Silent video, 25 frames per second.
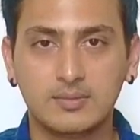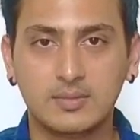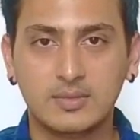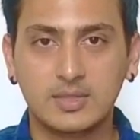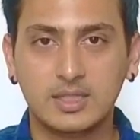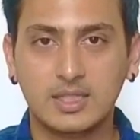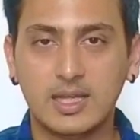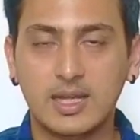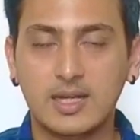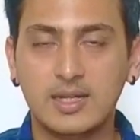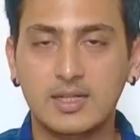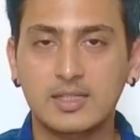
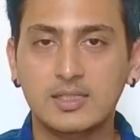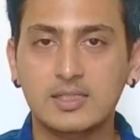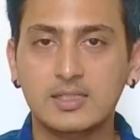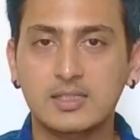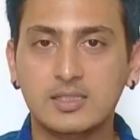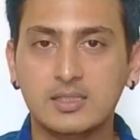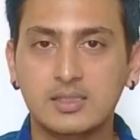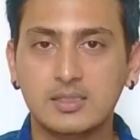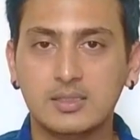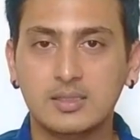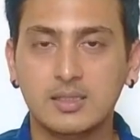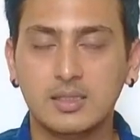That
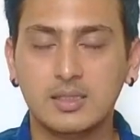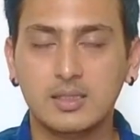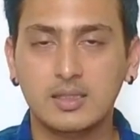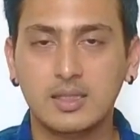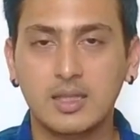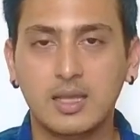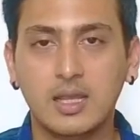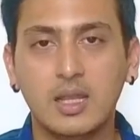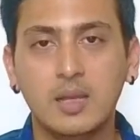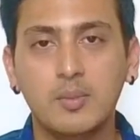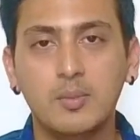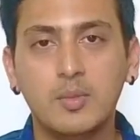is
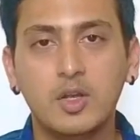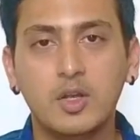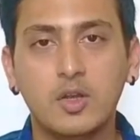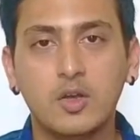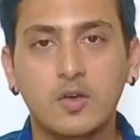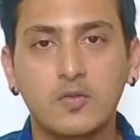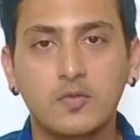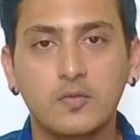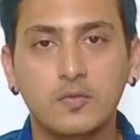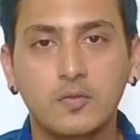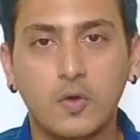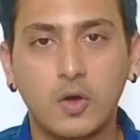the element
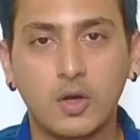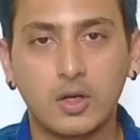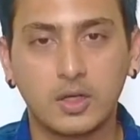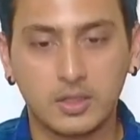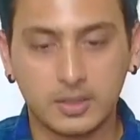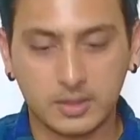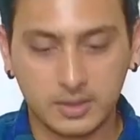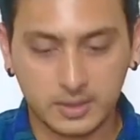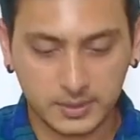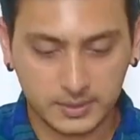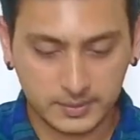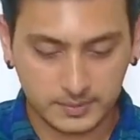of water.